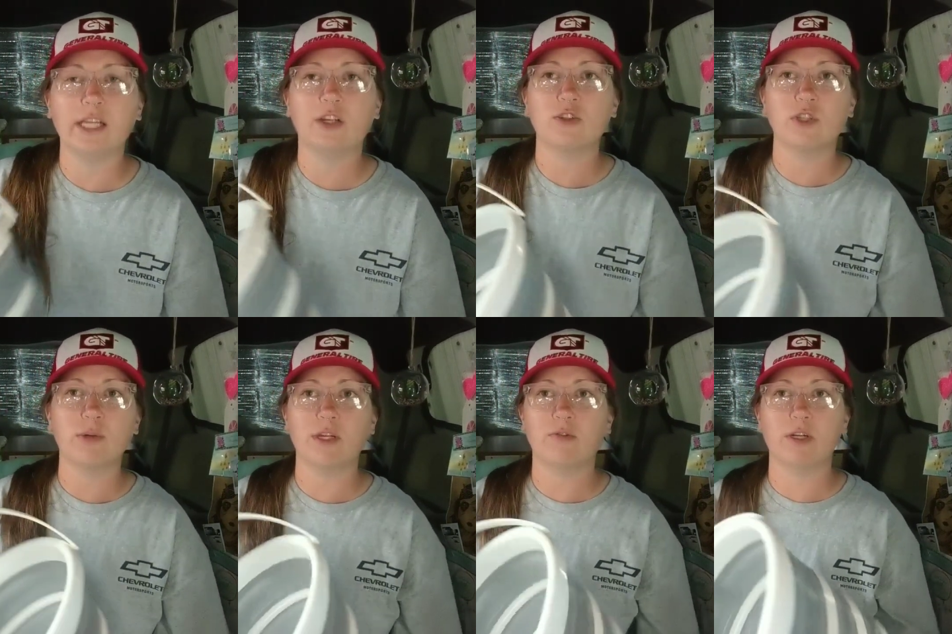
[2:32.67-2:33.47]
Like there are so
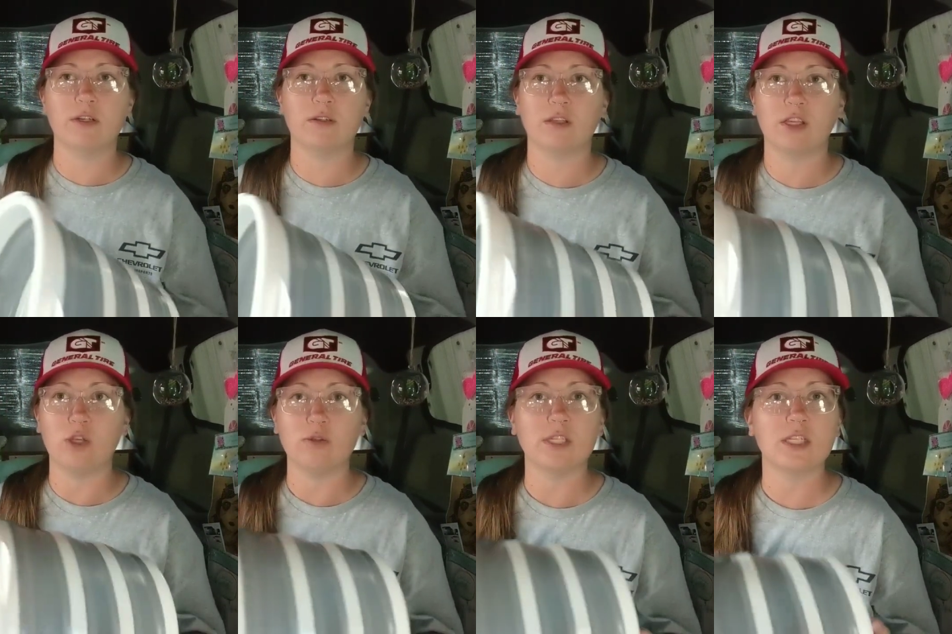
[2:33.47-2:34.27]
many different
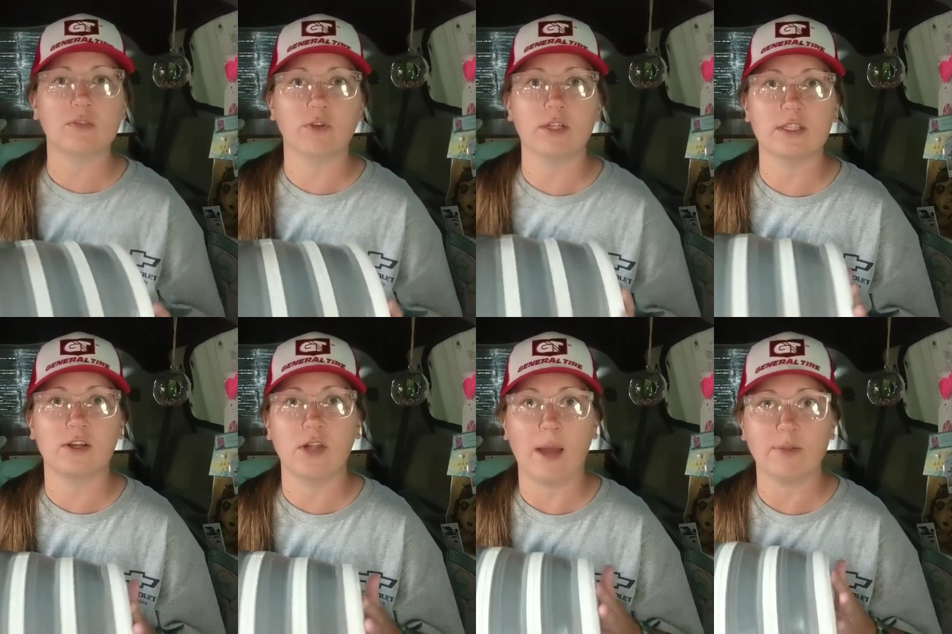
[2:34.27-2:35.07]
uses for this
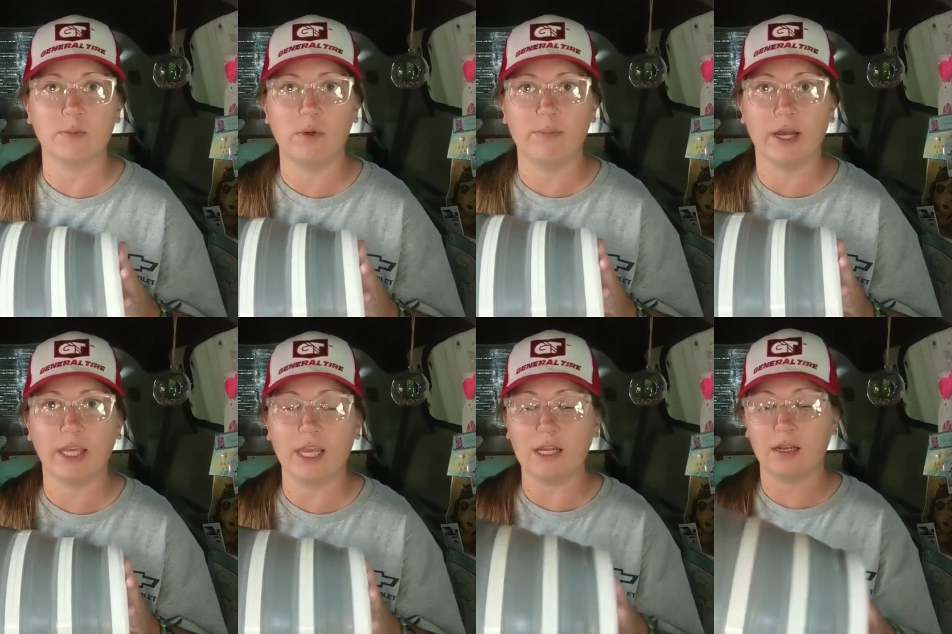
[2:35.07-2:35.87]
collapsible
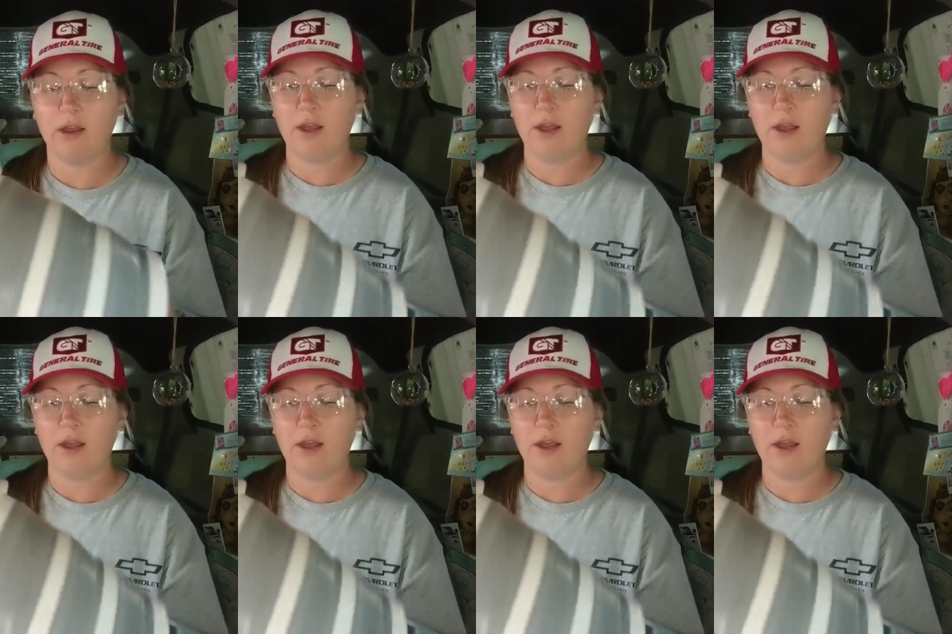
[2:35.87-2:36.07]
bucket.